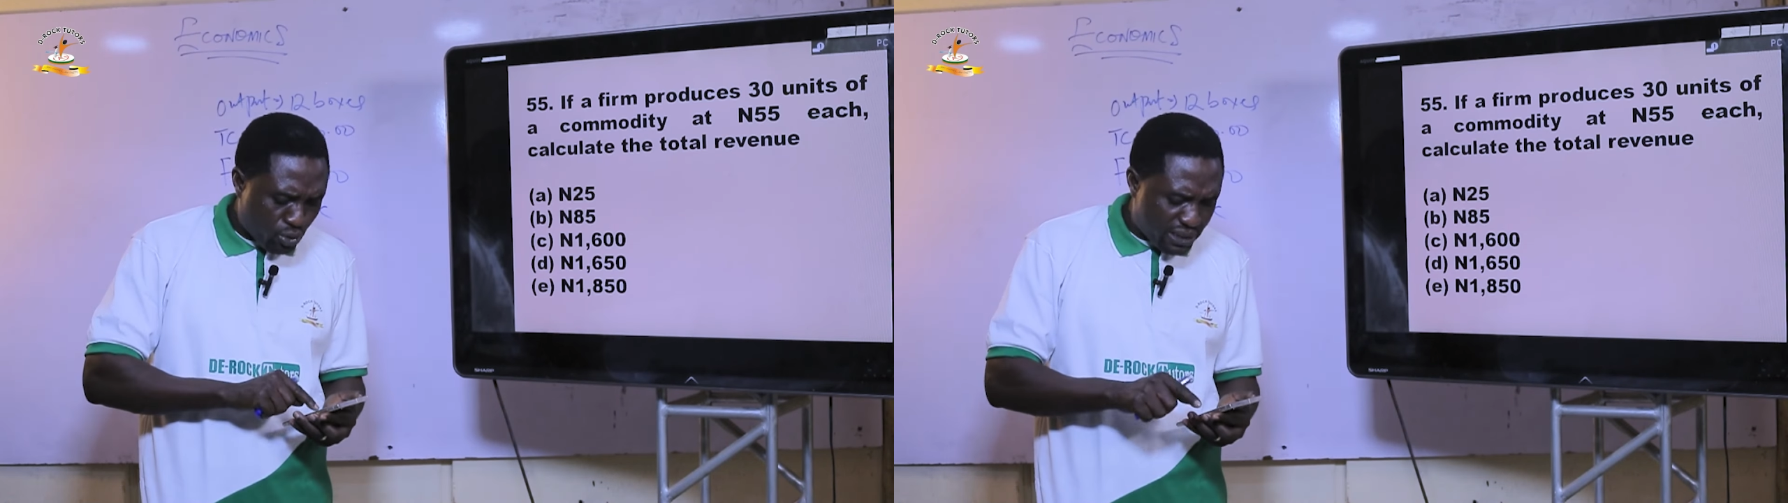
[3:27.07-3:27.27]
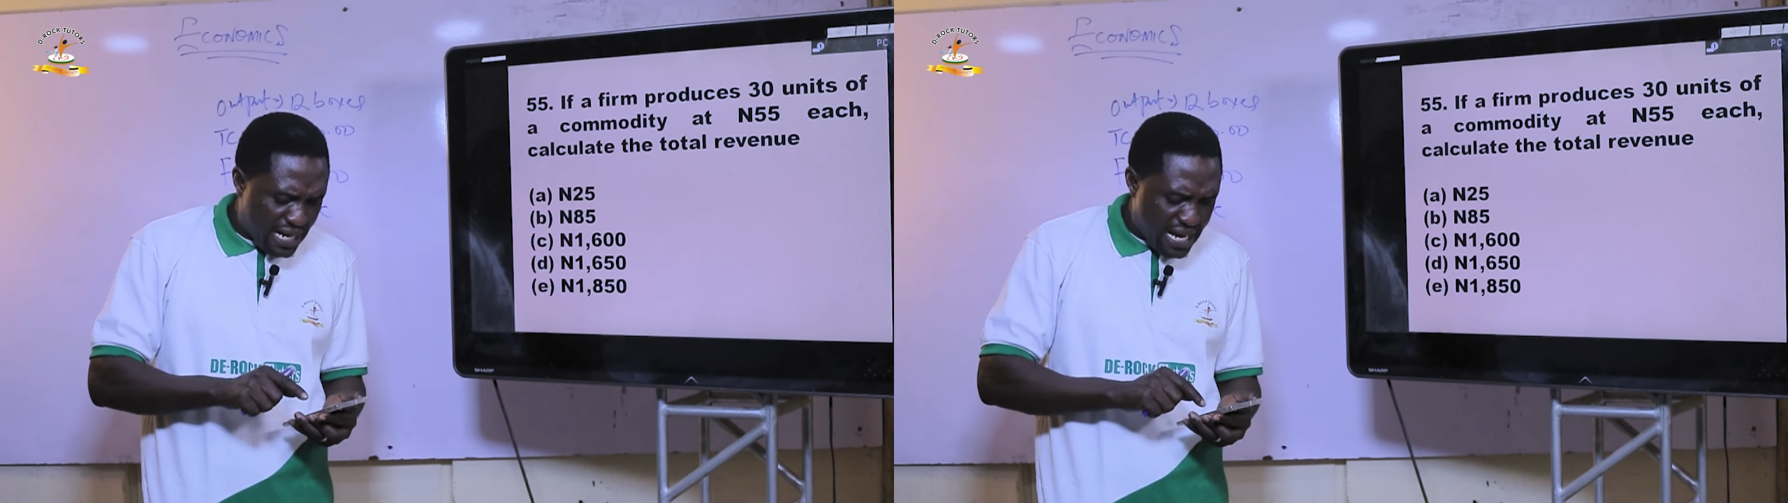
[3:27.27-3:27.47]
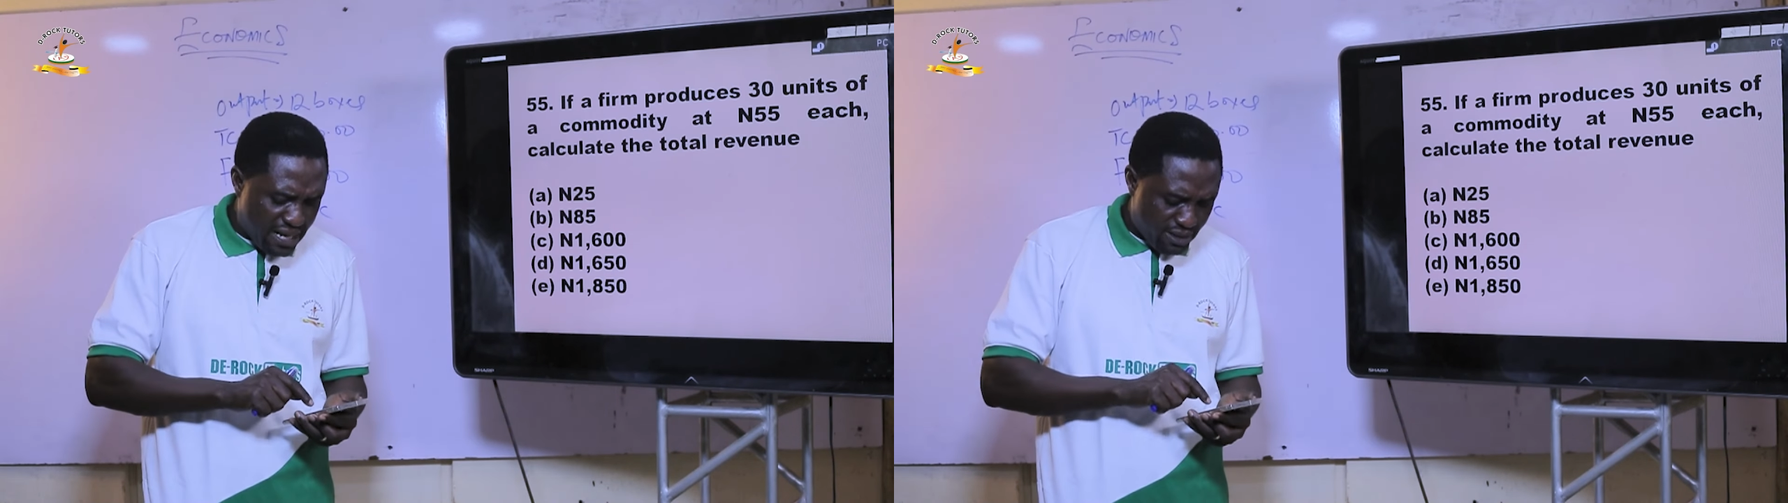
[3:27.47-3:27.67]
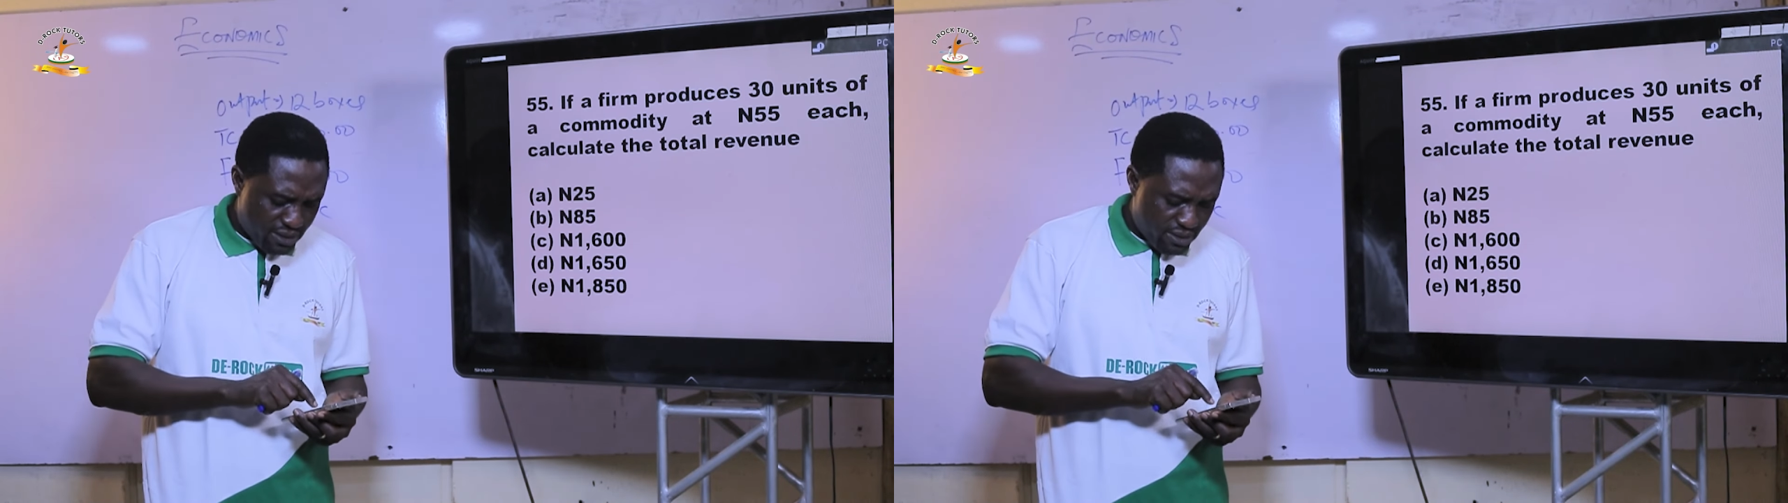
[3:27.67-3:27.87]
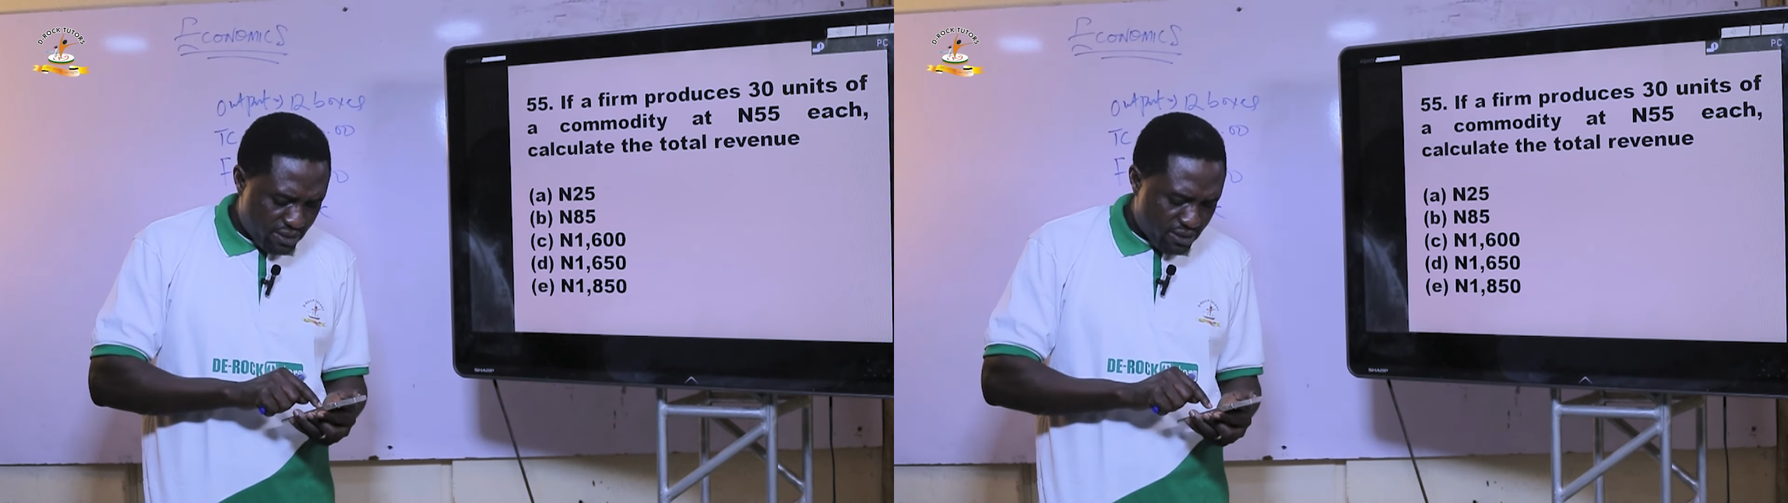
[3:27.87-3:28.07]

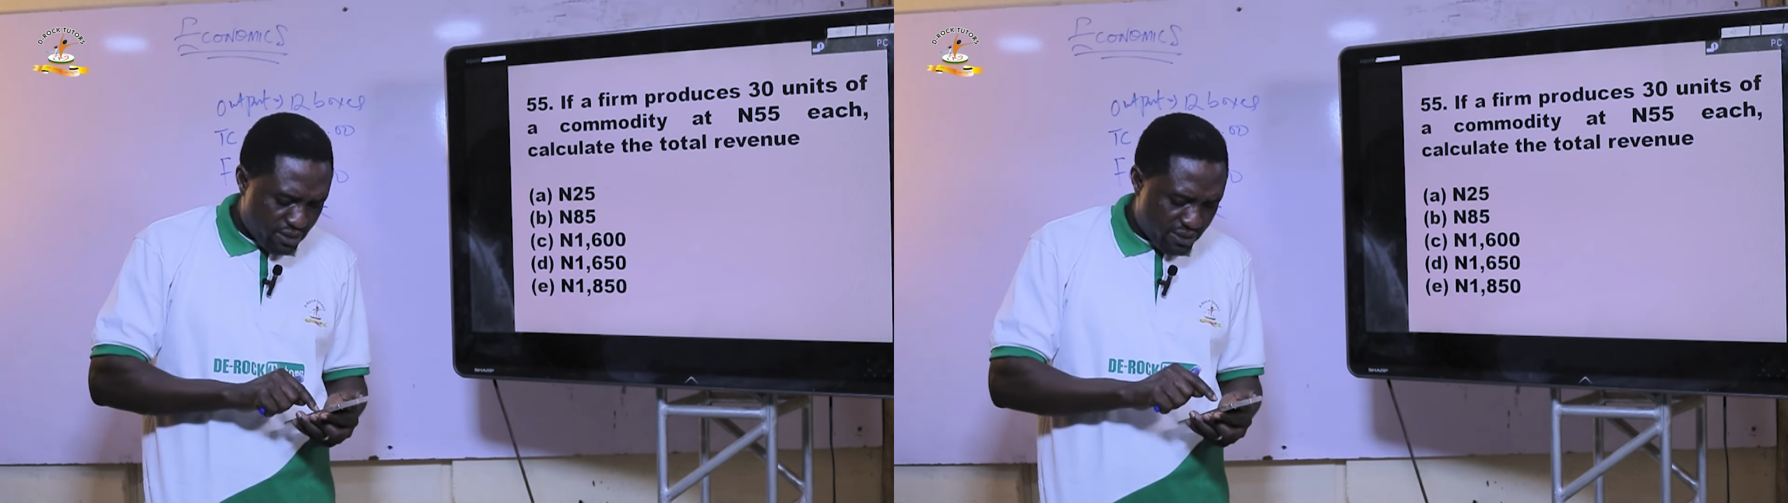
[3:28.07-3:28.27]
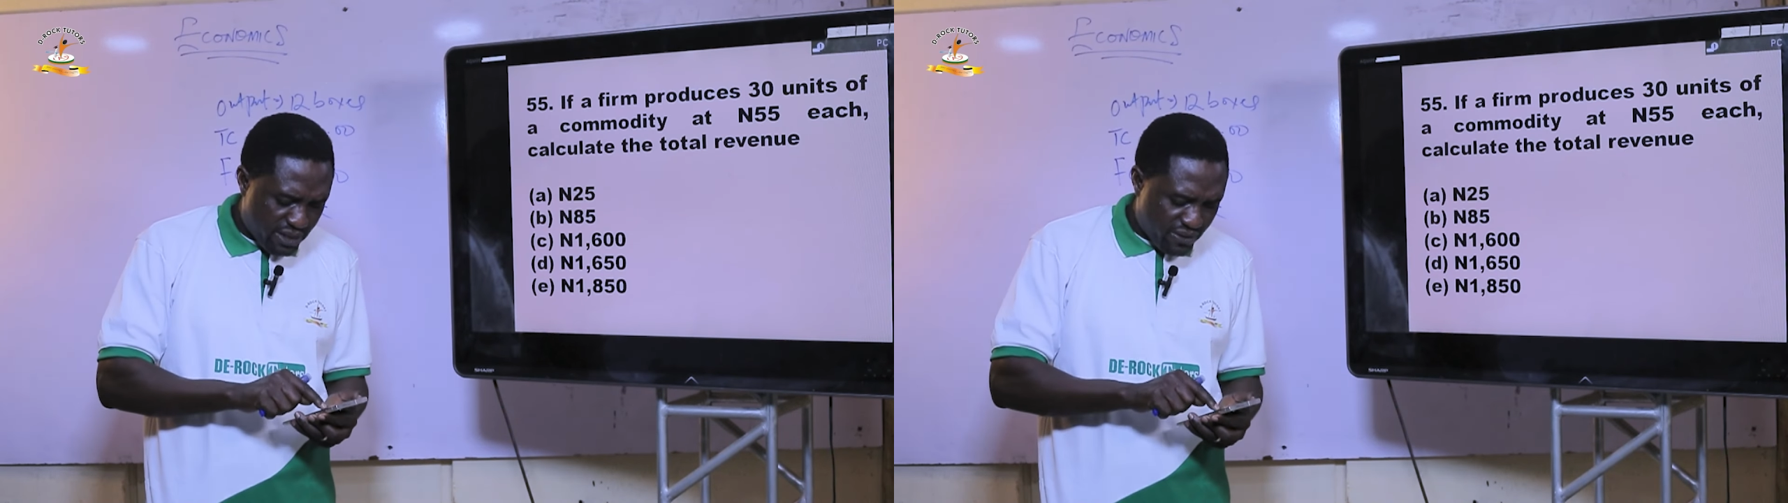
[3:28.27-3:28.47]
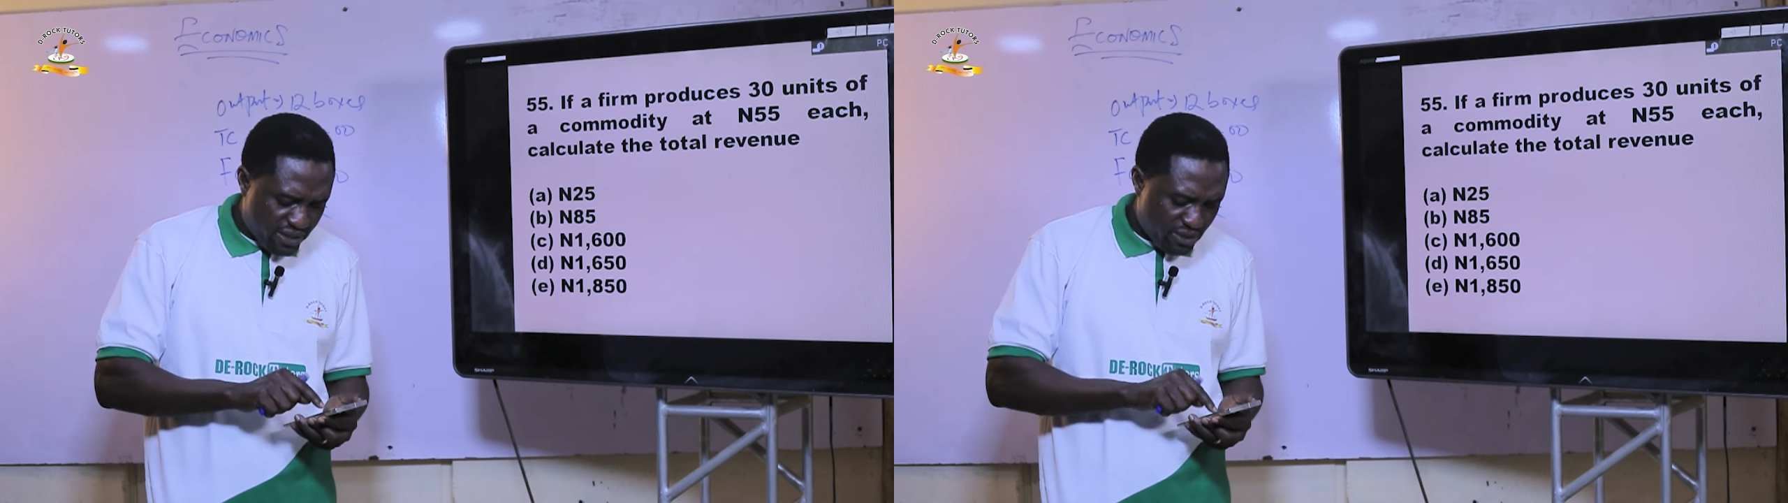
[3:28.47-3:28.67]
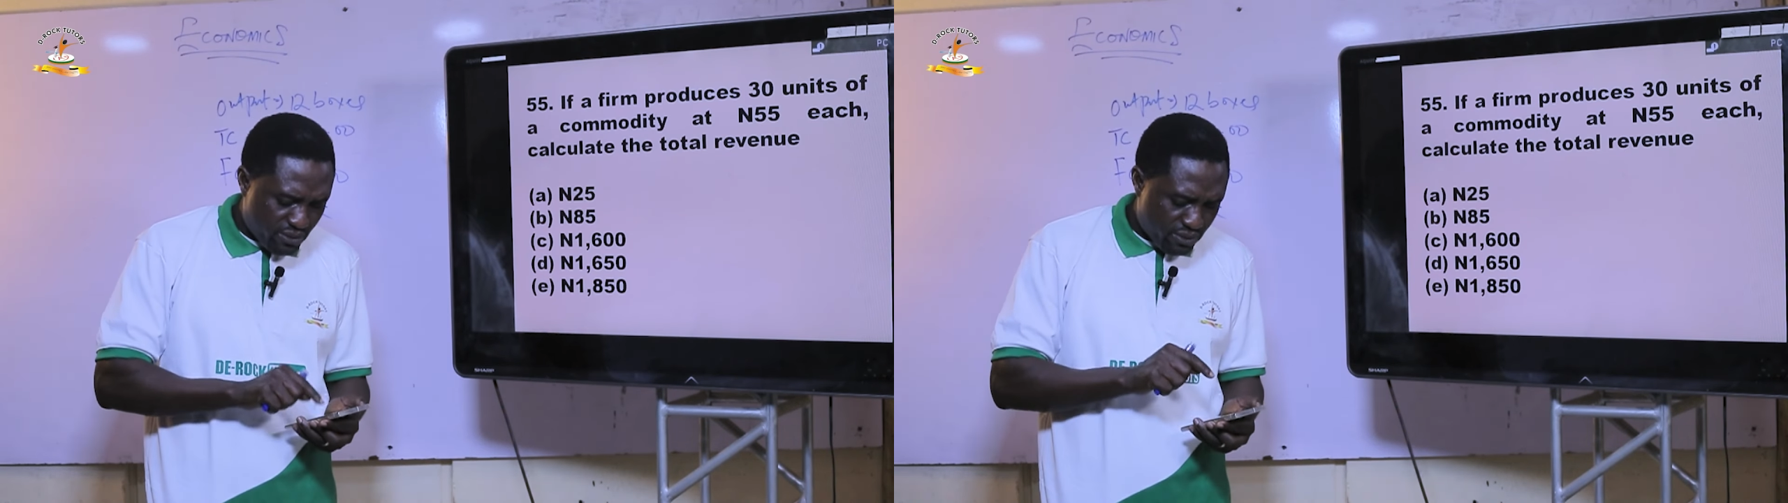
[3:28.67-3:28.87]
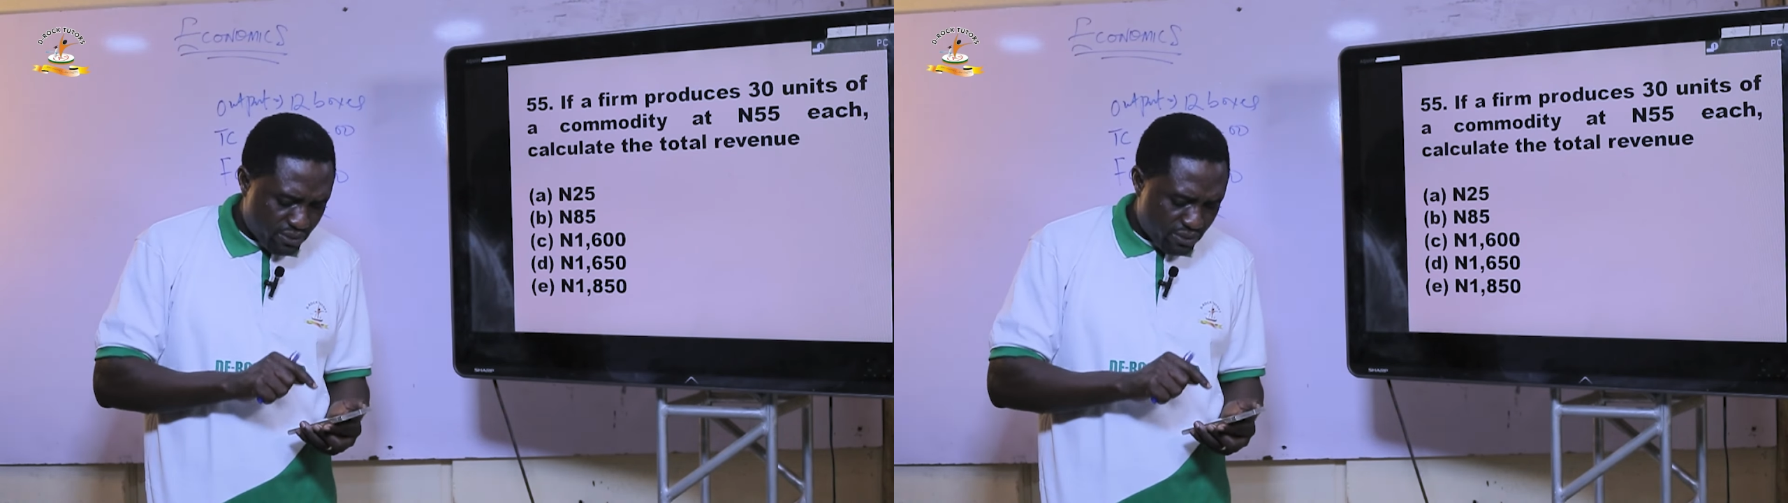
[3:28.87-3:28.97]
total revenue.